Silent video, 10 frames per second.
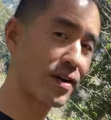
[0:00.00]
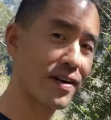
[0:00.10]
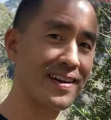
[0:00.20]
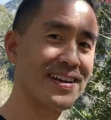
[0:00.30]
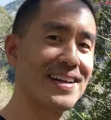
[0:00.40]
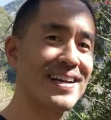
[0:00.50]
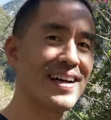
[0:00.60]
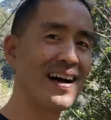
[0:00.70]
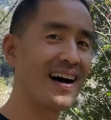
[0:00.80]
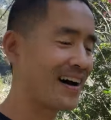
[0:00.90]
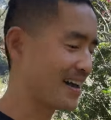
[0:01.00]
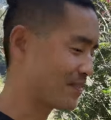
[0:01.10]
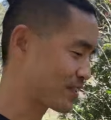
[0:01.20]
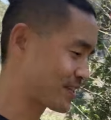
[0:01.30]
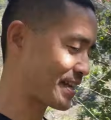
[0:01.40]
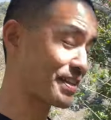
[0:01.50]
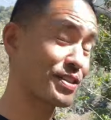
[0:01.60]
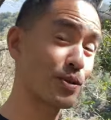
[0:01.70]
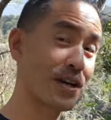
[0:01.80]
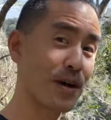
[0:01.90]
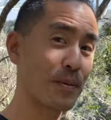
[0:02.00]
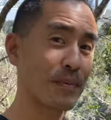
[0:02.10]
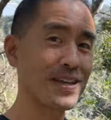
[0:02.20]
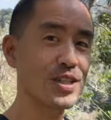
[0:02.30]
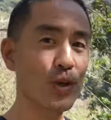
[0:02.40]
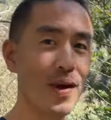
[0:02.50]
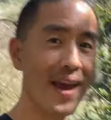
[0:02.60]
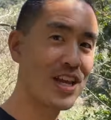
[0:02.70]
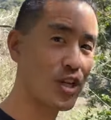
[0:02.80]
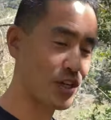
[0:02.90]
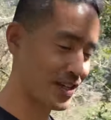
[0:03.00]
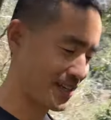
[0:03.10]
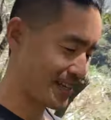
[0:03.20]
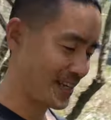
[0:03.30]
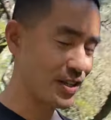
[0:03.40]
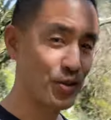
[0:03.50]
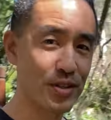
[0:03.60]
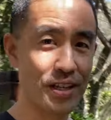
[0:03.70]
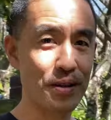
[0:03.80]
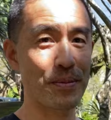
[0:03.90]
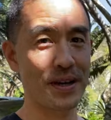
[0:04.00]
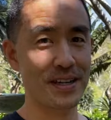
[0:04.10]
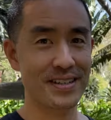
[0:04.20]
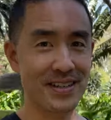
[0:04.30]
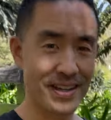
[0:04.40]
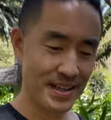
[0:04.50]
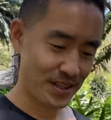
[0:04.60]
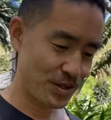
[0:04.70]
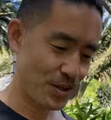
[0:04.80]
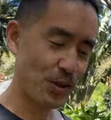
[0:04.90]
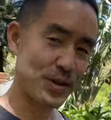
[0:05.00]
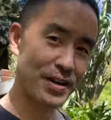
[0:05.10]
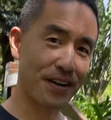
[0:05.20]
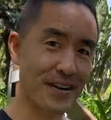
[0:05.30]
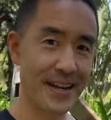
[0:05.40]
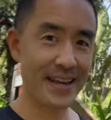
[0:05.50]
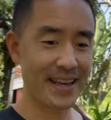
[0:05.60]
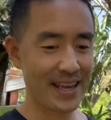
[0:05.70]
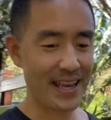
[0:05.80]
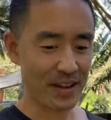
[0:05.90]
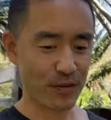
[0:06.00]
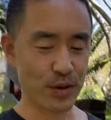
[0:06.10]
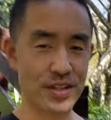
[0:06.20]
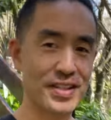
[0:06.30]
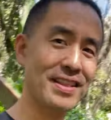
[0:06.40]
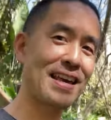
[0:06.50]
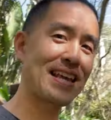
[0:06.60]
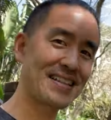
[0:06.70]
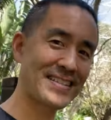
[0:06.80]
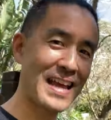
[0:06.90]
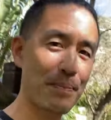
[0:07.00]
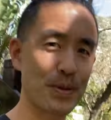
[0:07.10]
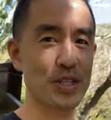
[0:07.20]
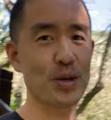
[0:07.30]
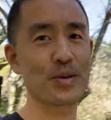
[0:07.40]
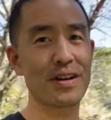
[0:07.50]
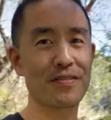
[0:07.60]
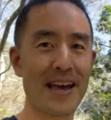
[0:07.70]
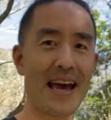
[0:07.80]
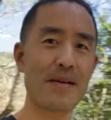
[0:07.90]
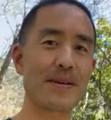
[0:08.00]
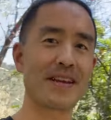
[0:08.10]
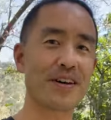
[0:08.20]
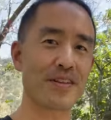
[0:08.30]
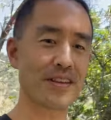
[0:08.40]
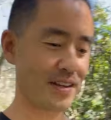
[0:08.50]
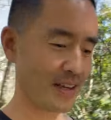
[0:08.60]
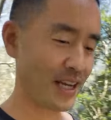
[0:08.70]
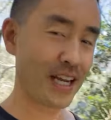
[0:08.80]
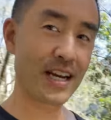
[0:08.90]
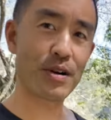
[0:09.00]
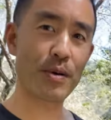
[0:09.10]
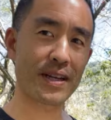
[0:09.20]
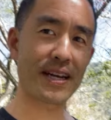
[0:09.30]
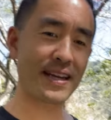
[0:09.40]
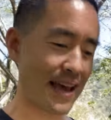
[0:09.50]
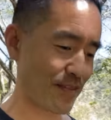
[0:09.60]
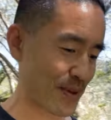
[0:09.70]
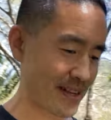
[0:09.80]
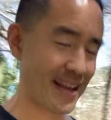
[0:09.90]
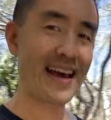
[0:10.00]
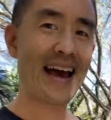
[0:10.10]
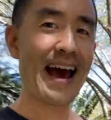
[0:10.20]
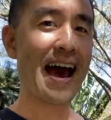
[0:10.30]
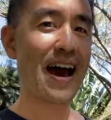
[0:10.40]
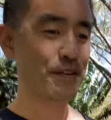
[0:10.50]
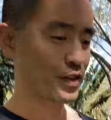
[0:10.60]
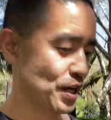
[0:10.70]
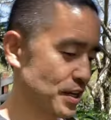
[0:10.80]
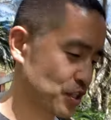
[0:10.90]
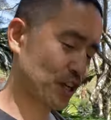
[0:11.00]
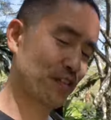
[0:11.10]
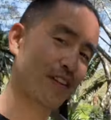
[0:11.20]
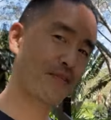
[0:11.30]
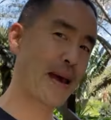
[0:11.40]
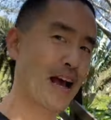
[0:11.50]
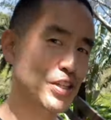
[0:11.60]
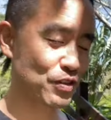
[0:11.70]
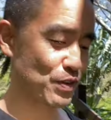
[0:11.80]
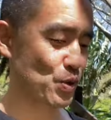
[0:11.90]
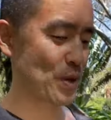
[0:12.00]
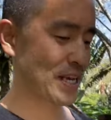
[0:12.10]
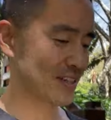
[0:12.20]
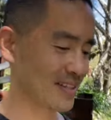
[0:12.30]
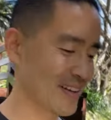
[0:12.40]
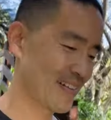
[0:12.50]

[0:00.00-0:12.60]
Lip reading: I have decided to come to Asia to celebrate the new year. And for this latest episode of Happy, Healthy, Heroic, I have been out of touch for the past few weeks.